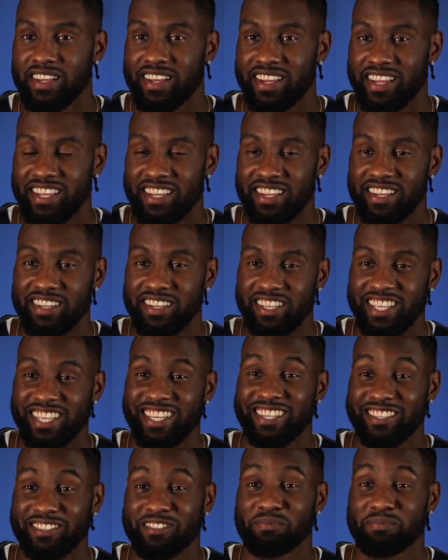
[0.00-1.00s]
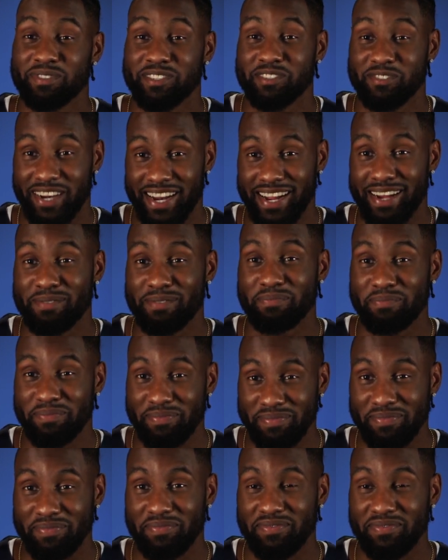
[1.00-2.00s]
and he has some strap.
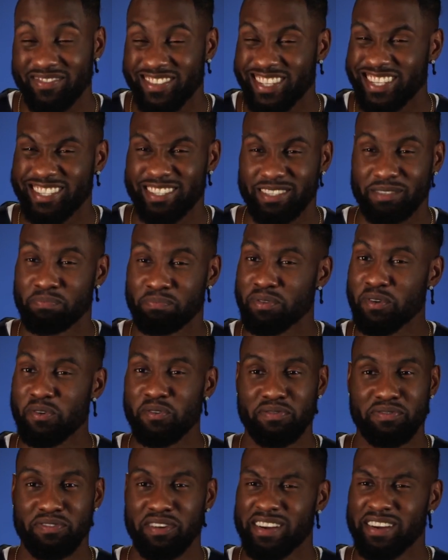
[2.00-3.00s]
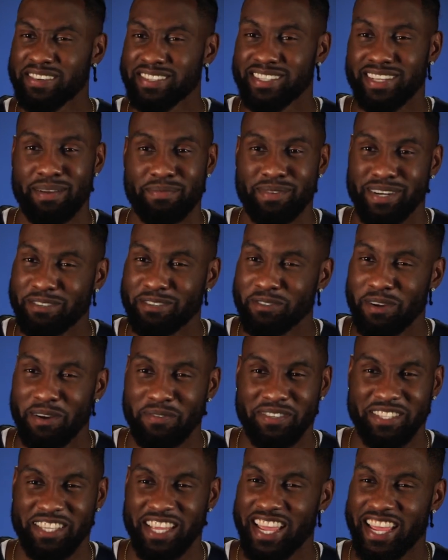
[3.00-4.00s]
And it's beautiful. Every time it comes off
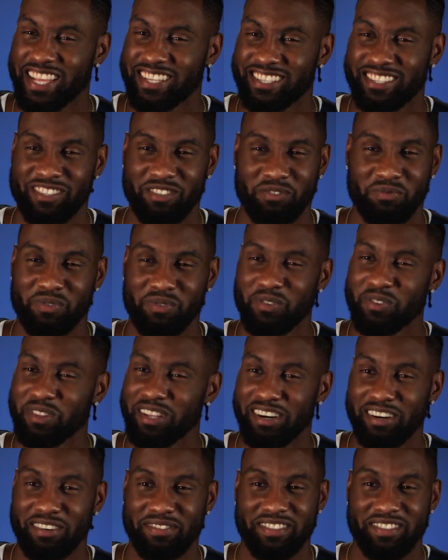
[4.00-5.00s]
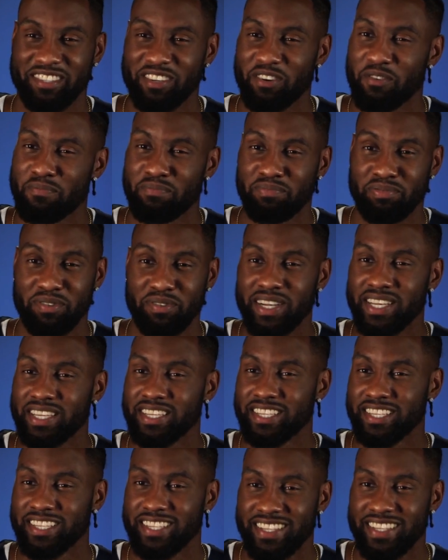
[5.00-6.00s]
his hands, it just roll off so pretty.
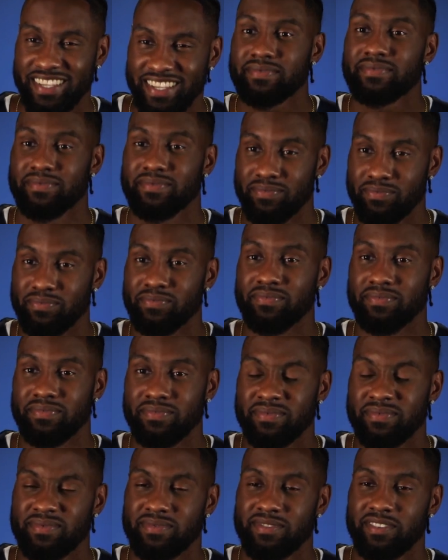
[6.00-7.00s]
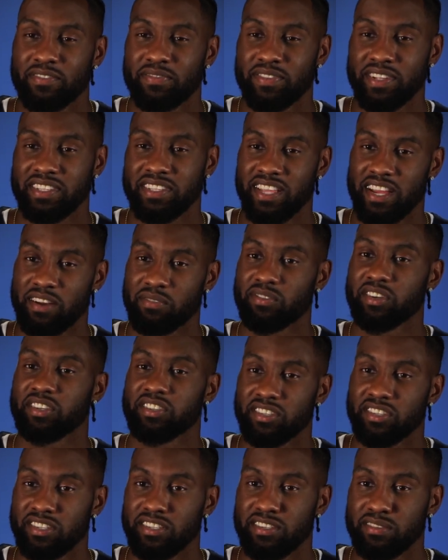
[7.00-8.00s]
Flick that wrist
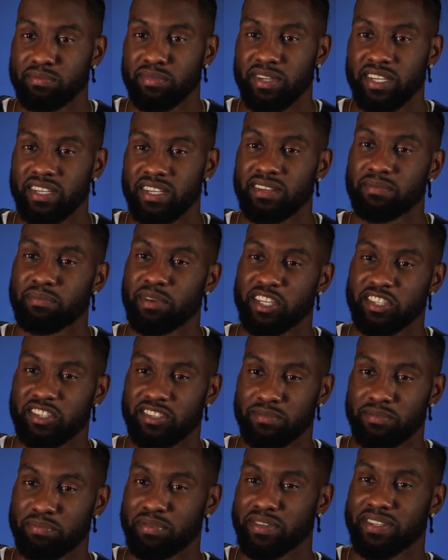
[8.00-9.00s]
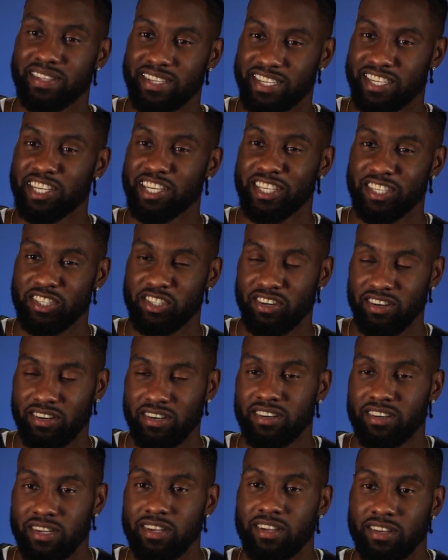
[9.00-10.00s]
a little bit. Make sure you put it in the cookie jar.
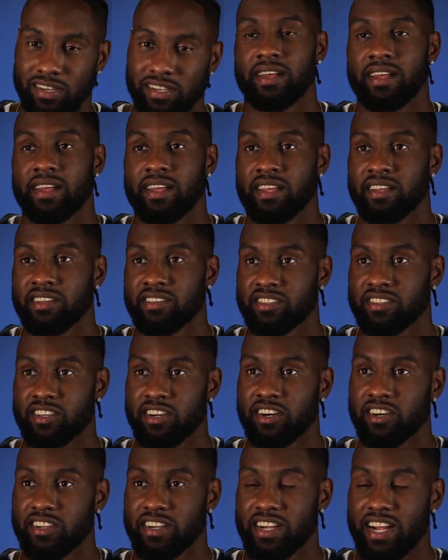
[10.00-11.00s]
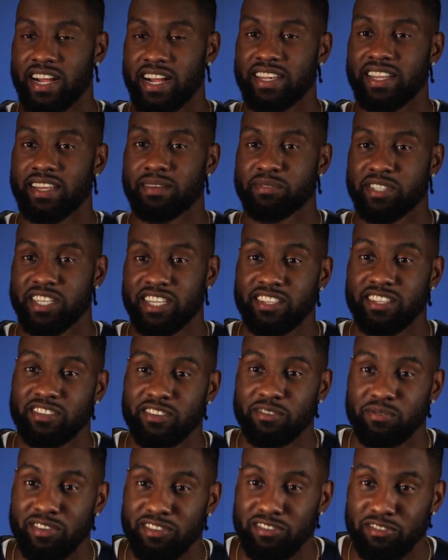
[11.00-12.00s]
It's this other guy named Jaylen
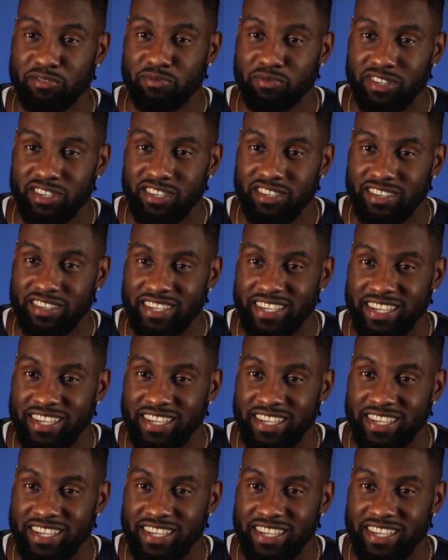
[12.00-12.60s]
Nowell as well.